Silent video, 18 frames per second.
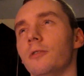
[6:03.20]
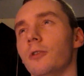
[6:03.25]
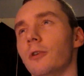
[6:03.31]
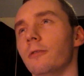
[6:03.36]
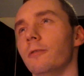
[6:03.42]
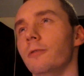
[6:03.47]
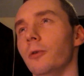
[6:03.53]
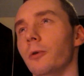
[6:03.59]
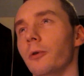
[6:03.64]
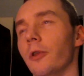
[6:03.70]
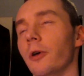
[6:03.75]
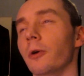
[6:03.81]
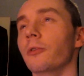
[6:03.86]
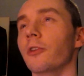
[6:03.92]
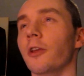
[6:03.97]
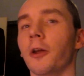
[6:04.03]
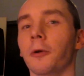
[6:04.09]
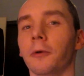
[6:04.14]
for a few of
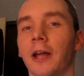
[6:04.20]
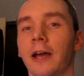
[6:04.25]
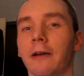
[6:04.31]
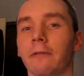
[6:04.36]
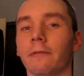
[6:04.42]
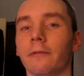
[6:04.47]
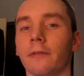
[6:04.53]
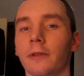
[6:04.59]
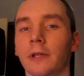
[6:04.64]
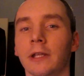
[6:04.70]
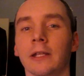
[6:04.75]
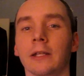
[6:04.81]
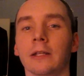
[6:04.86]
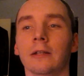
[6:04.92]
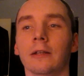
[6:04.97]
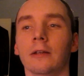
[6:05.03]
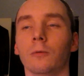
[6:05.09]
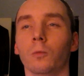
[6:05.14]
those, I don't have
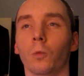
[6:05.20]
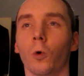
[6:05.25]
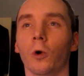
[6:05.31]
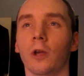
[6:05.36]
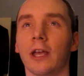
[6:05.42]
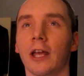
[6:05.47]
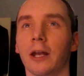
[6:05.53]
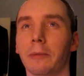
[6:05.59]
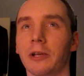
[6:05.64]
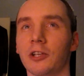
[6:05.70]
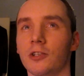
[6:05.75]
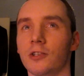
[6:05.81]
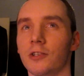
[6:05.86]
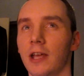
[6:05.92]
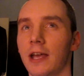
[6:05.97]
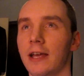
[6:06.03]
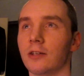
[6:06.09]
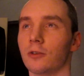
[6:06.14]
the walking
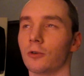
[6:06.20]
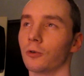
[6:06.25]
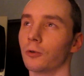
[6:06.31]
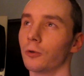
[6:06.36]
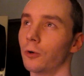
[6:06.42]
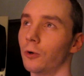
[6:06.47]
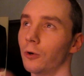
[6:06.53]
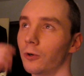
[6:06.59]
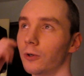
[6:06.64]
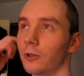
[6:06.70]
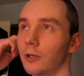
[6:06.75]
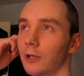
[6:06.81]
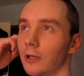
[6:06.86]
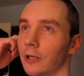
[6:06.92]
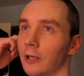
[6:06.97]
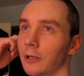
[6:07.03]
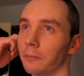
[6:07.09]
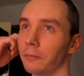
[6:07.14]
animations yet, or
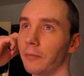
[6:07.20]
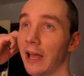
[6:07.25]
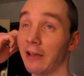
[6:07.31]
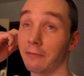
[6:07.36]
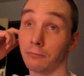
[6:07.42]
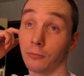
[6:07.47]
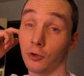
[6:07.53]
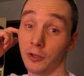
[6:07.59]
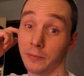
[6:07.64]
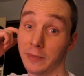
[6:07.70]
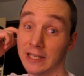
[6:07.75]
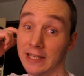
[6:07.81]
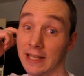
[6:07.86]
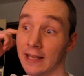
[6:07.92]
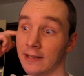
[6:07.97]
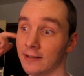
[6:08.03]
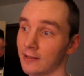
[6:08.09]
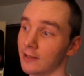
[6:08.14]
I haven't put them in
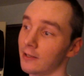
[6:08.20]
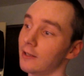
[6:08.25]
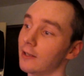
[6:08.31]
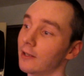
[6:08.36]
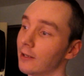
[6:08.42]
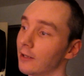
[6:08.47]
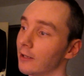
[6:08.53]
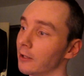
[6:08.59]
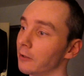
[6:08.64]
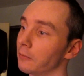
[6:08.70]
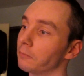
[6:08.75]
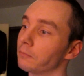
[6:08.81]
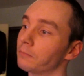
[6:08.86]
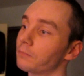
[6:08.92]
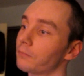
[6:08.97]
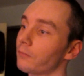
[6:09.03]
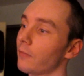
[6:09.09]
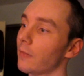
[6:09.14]
yet. And
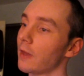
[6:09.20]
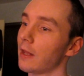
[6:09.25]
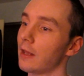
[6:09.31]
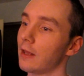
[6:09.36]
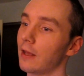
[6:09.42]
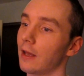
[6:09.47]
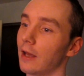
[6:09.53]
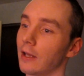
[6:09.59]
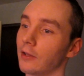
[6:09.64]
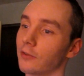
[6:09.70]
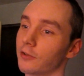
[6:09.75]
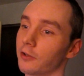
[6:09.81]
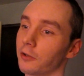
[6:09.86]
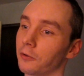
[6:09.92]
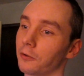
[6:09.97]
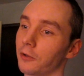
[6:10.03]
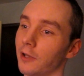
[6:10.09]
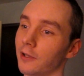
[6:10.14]

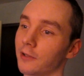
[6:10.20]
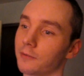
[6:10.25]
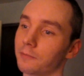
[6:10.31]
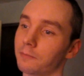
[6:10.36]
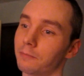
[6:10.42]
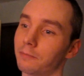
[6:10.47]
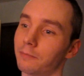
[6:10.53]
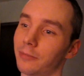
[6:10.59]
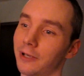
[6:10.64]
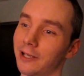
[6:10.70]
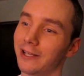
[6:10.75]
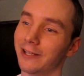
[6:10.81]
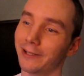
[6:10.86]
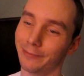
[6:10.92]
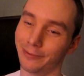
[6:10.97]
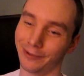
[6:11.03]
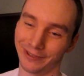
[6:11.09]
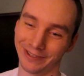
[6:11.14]
so there's
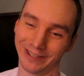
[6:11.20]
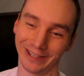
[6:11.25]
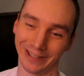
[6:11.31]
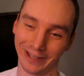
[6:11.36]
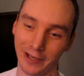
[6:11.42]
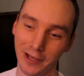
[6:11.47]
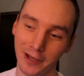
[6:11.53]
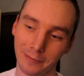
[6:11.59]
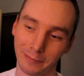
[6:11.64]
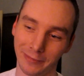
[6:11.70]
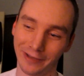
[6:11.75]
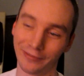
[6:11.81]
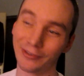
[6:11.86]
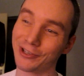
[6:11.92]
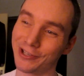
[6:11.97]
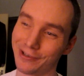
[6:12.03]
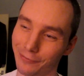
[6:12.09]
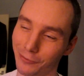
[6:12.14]
people like my
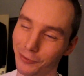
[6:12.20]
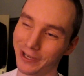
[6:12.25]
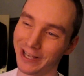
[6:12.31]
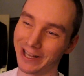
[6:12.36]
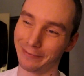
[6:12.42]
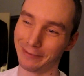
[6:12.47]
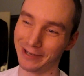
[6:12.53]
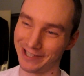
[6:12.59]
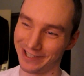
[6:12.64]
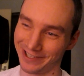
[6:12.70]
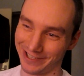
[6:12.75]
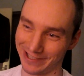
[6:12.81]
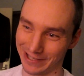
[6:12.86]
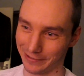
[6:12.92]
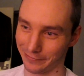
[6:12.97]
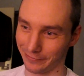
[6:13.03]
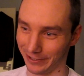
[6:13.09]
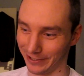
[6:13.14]
version of walking animation, I
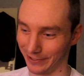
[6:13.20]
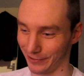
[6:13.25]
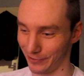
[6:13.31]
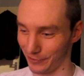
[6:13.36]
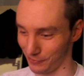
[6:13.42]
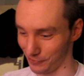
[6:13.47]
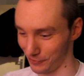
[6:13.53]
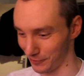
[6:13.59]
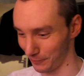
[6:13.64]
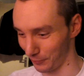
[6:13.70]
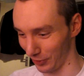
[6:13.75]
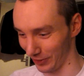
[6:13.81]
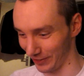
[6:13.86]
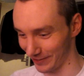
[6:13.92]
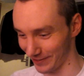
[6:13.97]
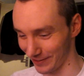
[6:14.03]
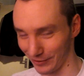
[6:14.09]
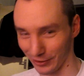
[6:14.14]
just find two
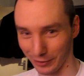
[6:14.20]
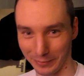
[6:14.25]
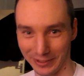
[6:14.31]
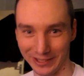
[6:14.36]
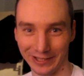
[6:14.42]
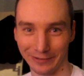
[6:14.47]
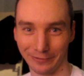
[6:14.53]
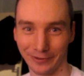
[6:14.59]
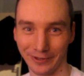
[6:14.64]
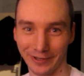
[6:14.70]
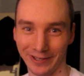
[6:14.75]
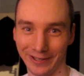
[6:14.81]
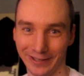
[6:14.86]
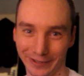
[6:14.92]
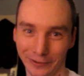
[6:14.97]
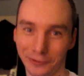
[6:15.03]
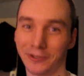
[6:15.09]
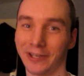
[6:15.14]
sprites that look a bit different
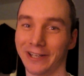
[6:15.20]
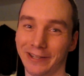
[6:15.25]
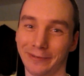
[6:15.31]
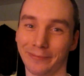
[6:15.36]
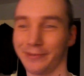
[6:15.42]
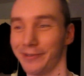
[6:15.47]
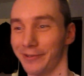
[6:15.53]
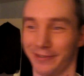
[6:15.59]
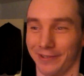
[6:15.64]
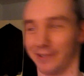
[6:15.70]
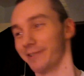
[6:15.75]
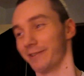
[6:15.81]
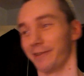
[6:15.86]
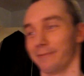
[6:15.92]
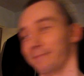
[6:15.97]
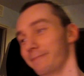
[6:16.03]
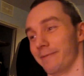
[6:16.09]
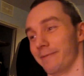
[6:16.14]
and I alternate them so they just go